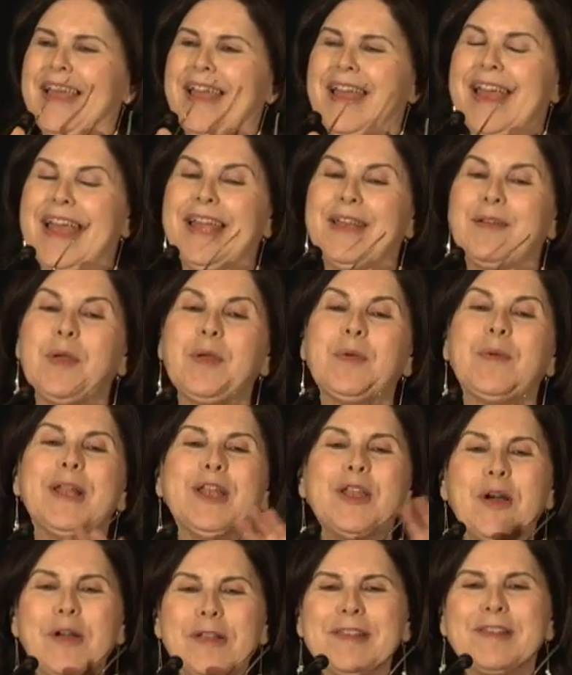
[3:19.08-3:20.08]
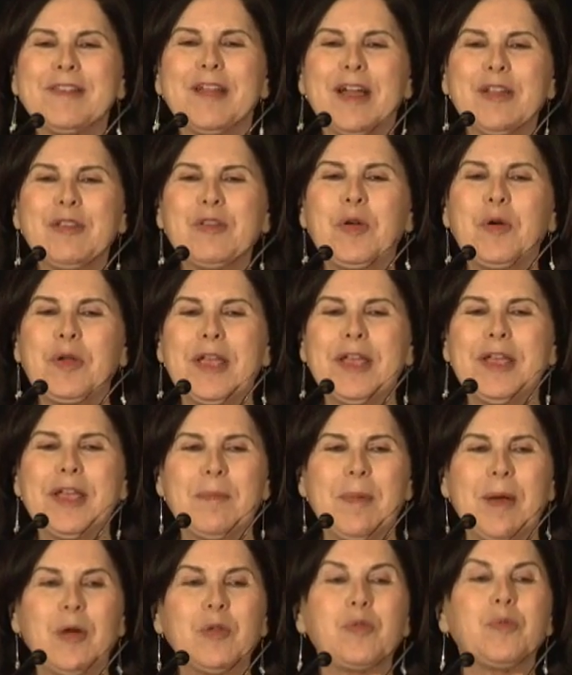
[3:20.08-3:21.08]
and we will not start talking
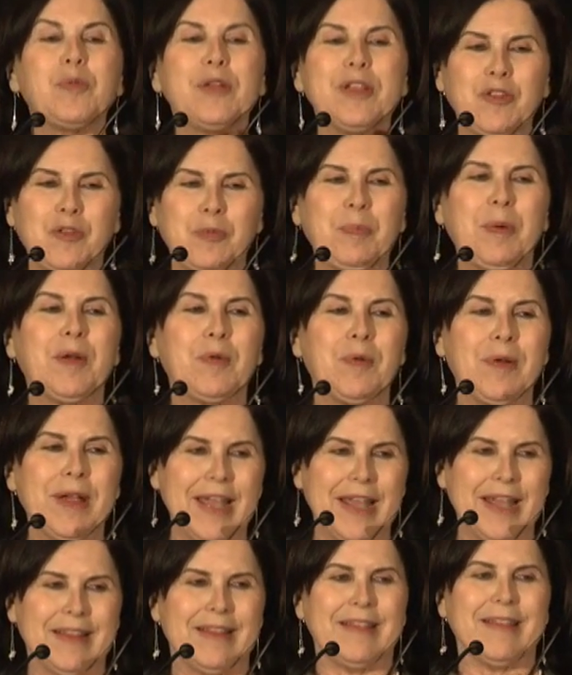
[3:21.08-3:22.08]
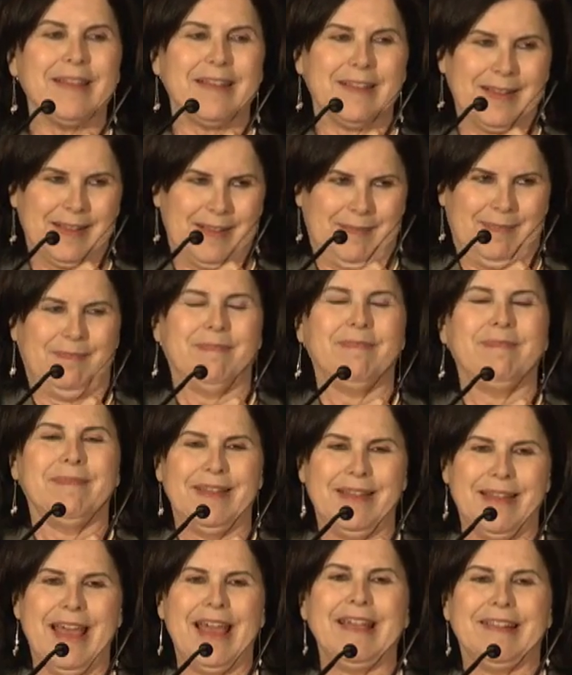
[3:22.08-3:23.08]
about which parade is
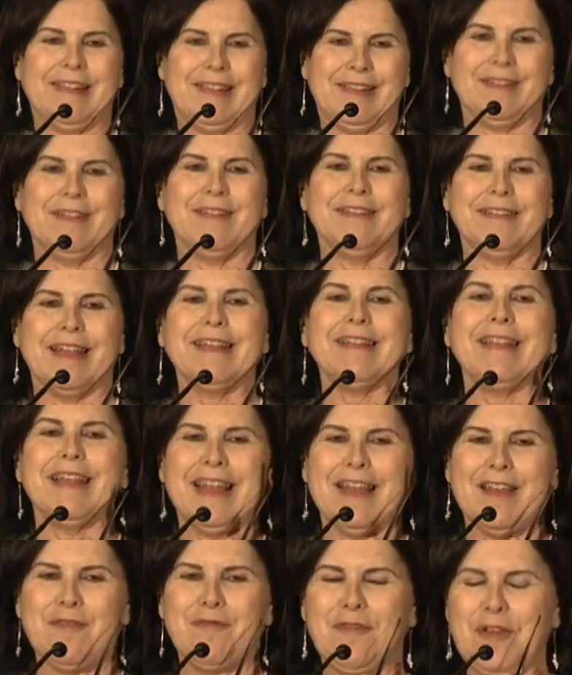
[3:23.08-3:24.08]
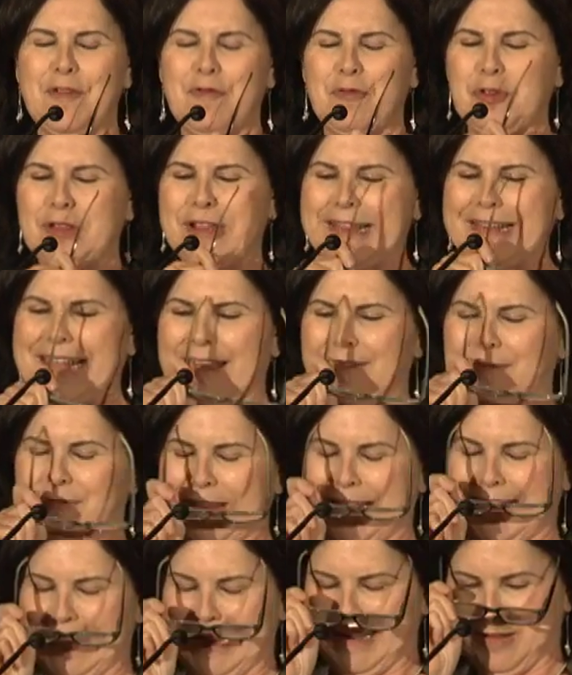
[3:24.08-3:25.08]
nicer, the Tel Aviv or the San
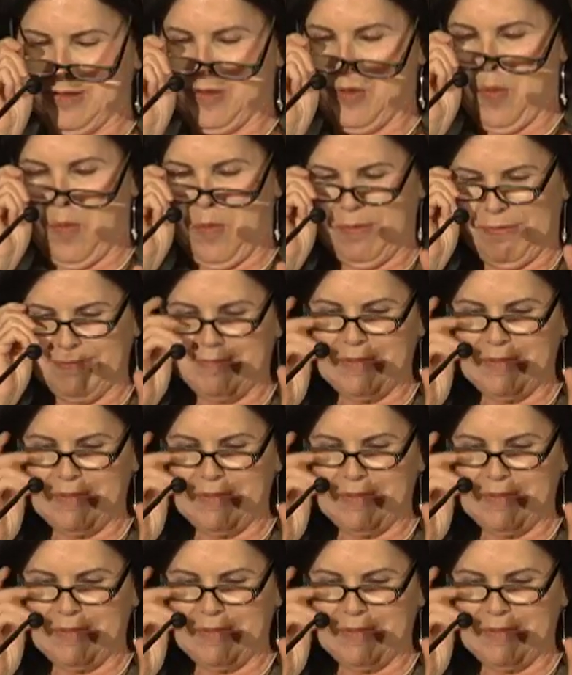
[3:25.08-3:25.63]
Francisco,